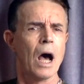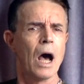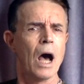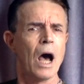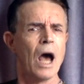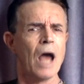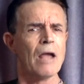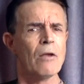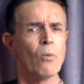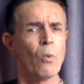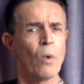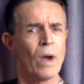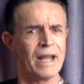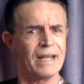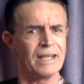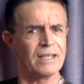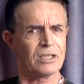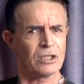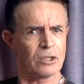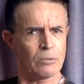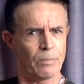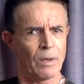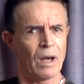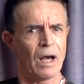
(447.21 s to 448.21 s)
I went
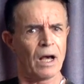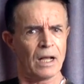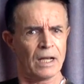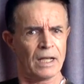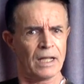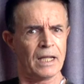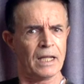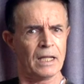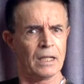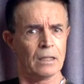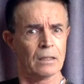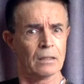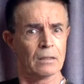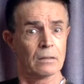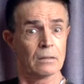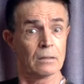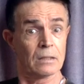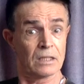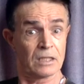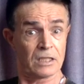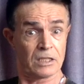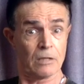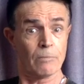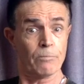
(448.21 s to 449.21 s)
to Bali,
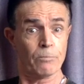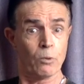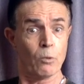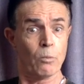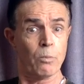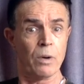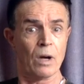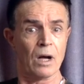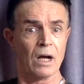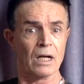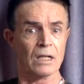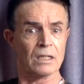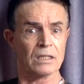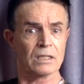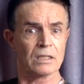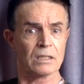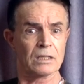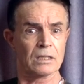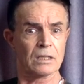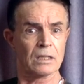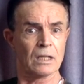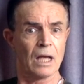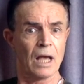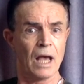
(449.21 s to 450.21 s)
simple
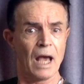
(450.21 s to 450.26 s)
past,